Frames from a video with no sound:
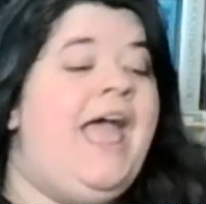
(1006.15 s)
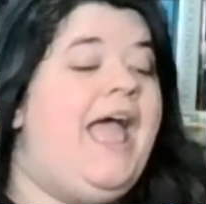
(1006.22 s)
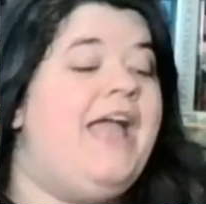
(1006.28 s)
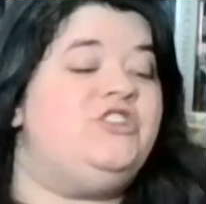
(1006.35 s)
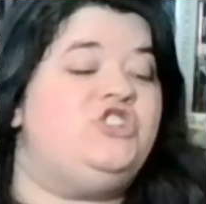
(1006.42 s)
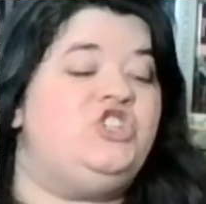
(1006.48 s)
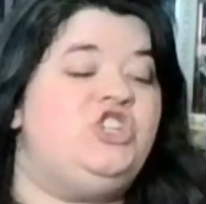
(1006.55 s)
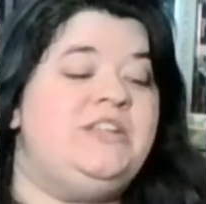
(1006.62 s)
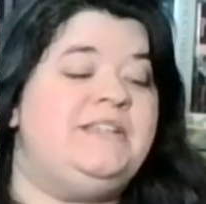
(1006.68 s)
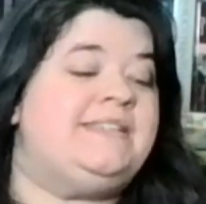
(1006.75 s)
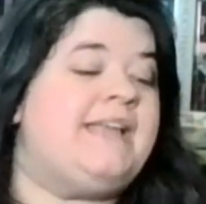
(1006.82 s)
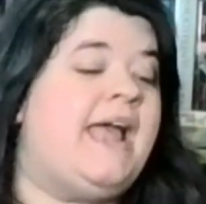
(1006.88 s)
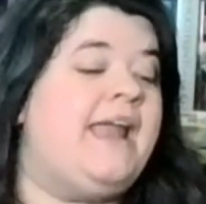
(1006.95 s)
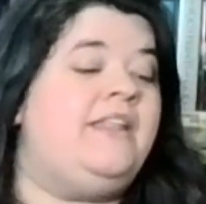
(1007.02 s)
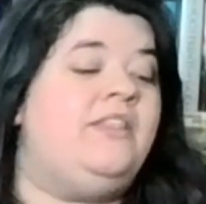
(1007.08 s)
And she just
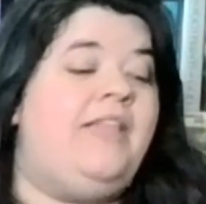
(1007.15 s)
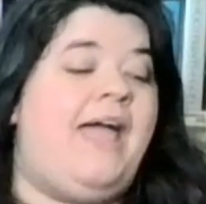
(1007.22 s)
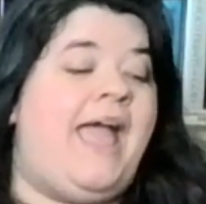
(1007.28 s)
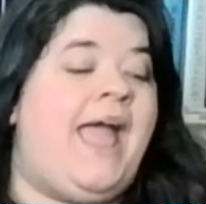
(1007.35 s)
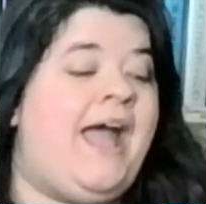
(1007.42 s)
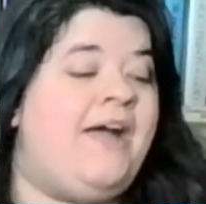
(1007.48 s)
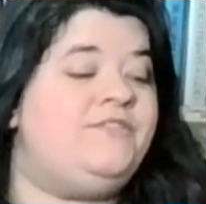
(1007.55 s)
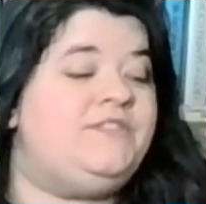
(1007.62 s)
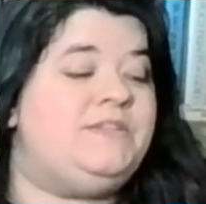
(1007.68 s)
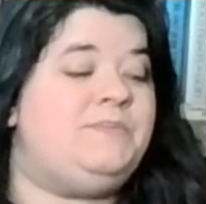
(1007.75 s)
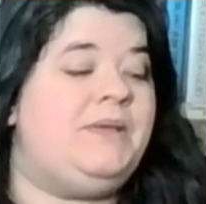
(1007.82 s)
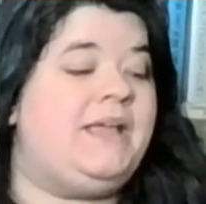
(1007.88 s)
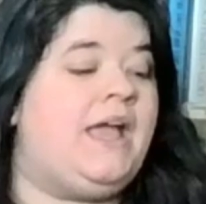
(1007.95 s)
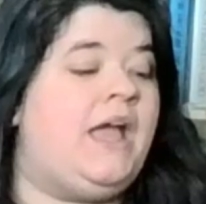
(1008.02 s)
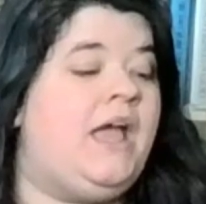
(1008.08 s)
kind of laughs
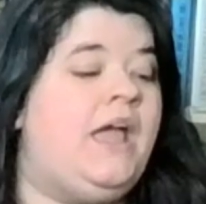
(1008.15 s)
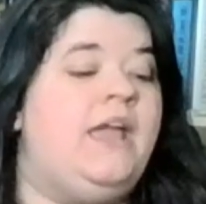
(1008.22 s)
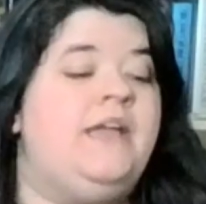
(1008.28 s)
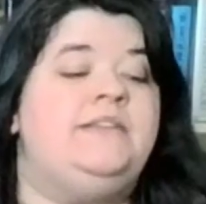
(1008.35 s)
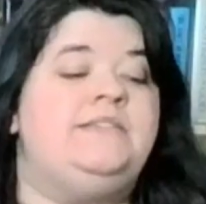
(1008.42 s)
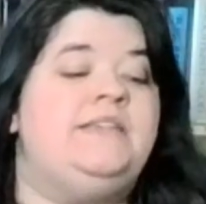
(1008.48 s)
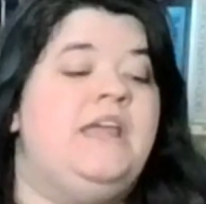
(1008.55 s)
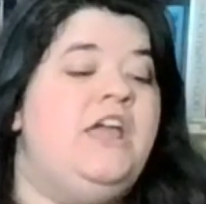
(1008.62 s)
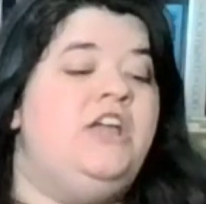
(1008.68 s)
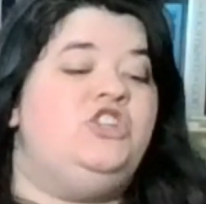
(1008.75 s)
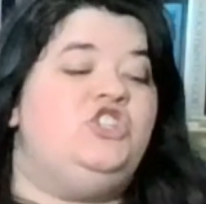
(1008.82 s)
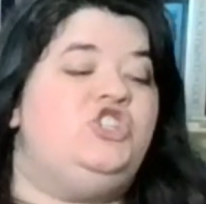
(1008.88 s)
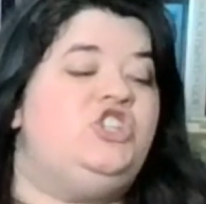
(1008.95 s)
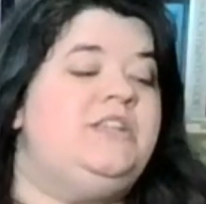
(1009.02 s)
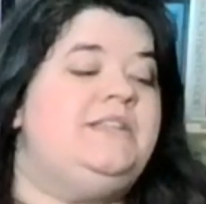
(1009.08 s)
because
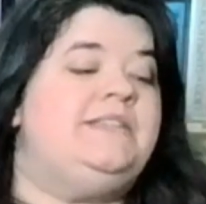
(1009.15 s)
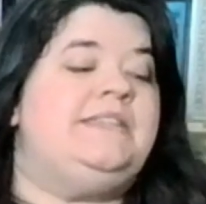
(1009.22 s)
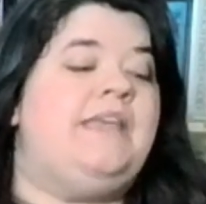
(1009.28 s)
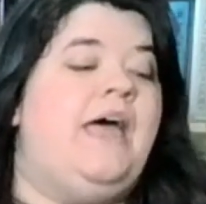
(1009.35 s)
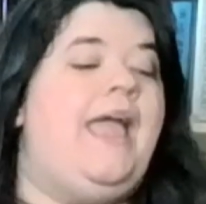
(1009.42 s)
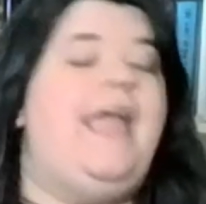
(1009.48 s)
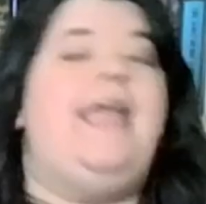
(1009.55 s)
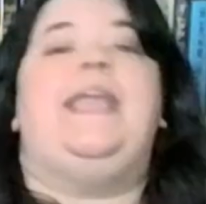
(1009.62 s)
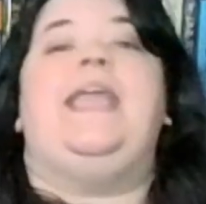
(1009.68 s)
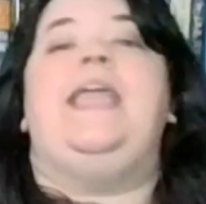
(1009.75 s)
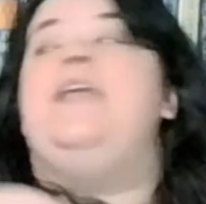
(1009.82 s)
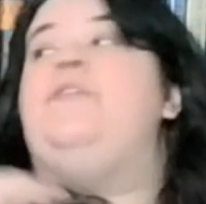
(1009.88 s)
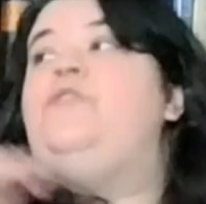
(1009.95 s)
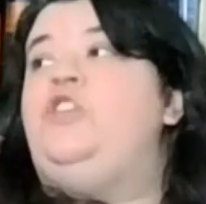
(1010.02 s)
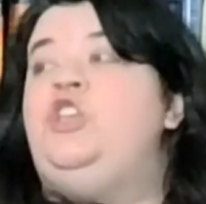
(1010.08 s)
she's like,
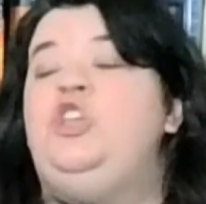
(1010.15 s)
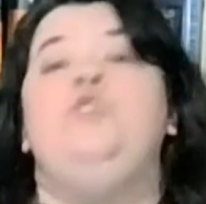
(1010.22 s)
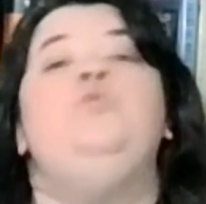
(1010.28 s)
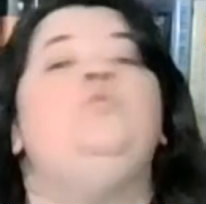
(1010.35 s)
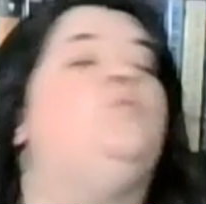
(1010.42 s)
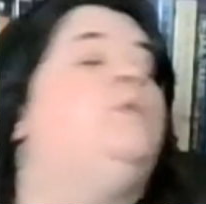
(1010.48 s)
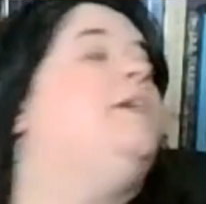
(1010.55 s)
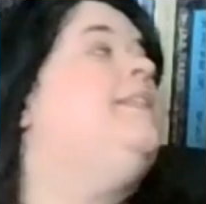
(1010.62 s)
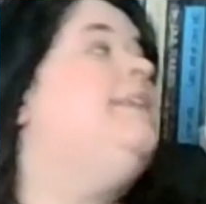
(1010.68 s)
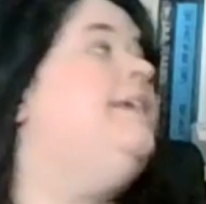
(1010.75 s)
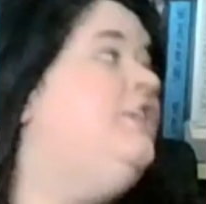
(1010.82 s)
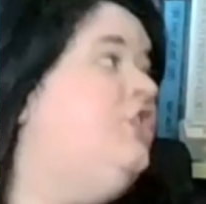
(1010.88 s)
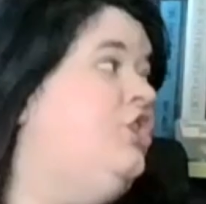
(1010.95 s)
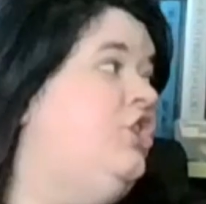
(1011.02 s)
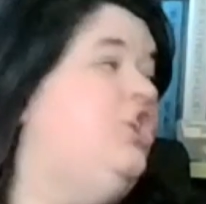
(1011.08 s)
if you
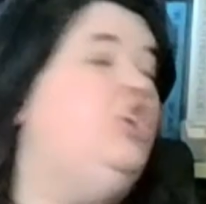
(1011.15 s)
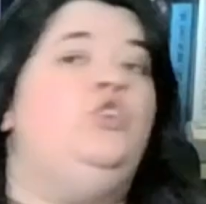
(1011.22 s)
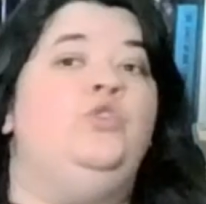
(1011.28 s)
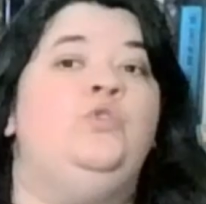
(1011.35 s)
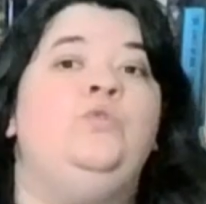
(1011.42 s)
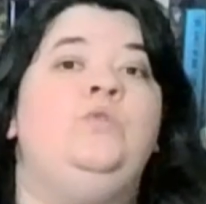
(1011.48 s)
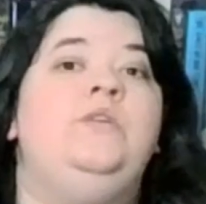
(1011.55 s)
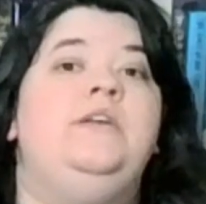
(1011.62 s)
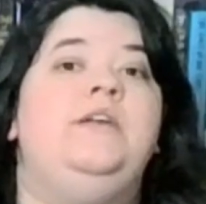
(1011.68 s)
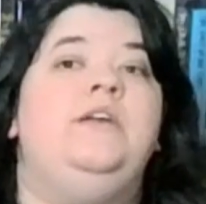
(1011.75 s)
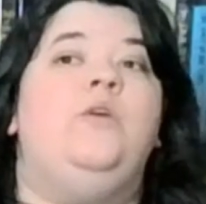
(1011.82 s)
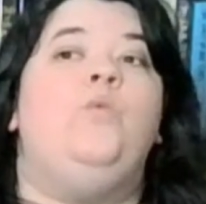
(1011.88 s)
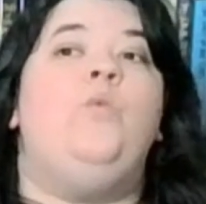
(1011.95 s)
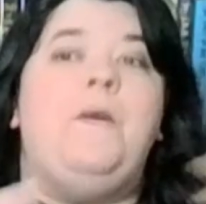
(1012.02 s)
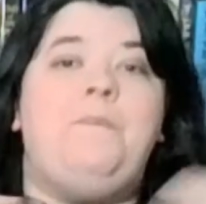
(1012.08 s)
really knew
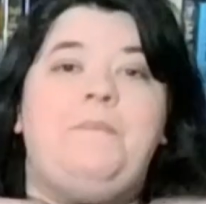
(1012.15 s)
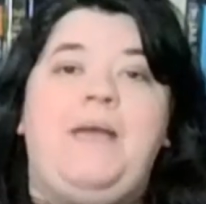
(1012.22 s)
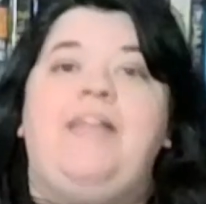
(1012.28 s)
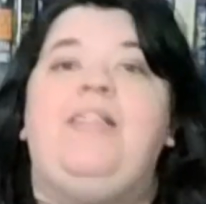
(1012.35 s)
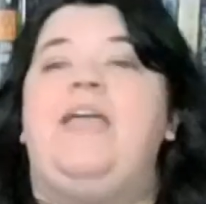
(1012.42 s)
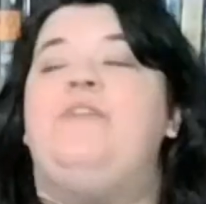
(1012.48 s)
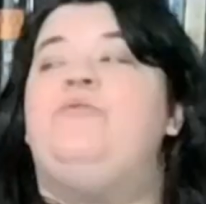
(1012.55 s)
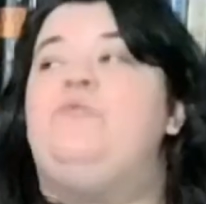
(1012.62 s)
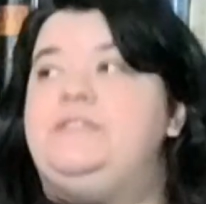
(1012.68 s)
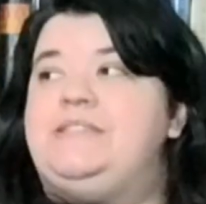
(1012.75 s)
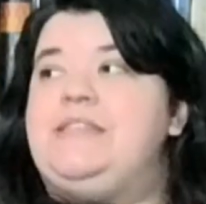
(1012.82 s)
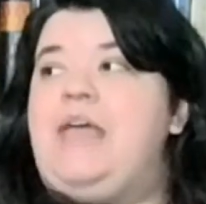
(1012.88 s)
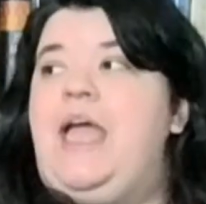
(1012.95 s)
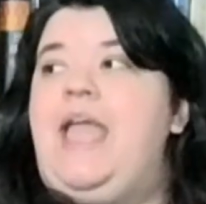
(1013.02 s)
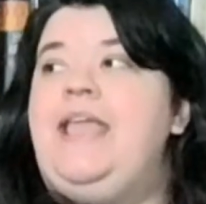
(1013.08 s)
what my life was
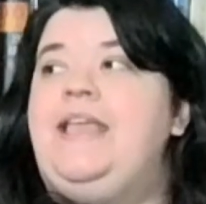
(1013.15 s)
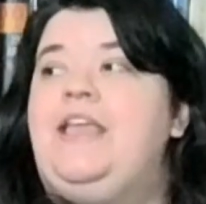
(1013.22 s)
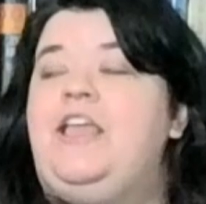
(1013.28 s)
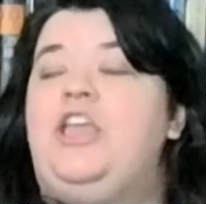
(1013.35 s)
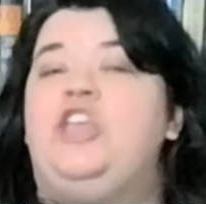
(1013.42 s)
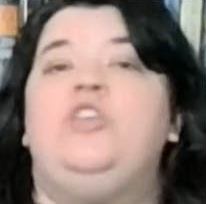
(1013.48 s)
like,